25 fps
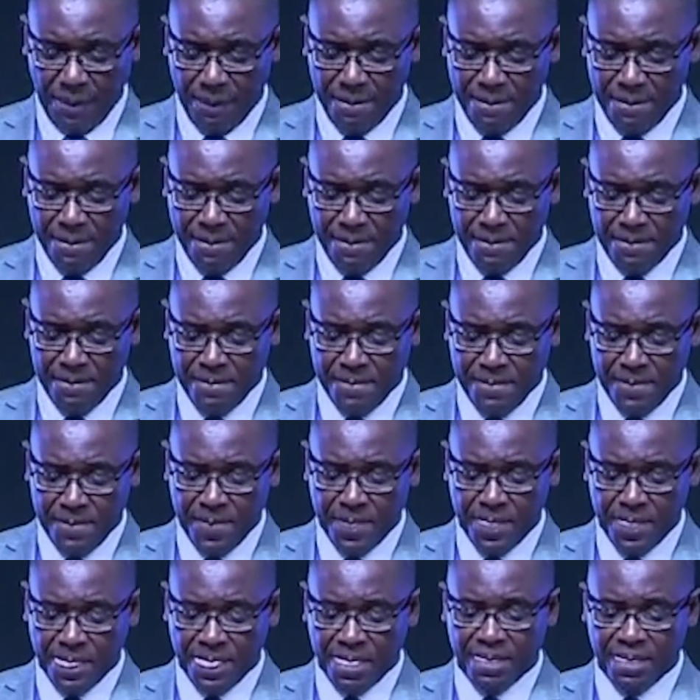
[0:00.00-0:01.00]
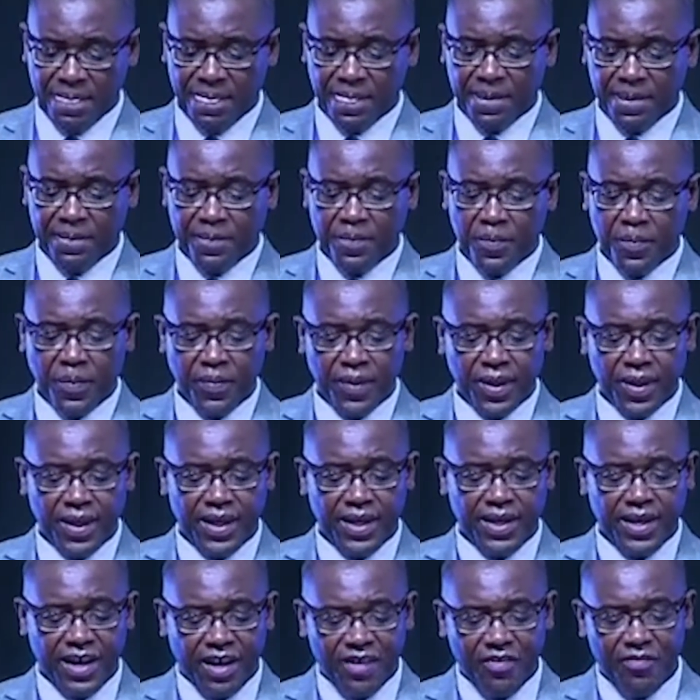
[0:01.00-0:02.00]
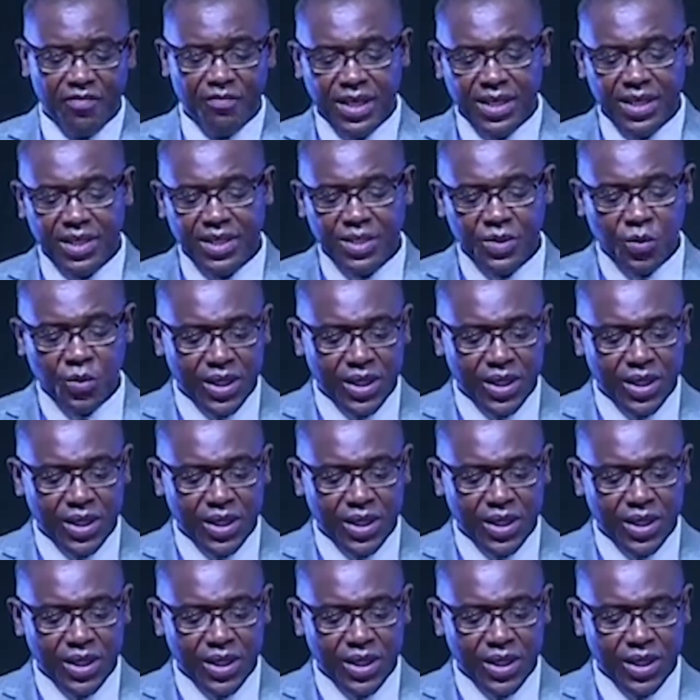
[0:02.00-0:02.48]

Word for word: Government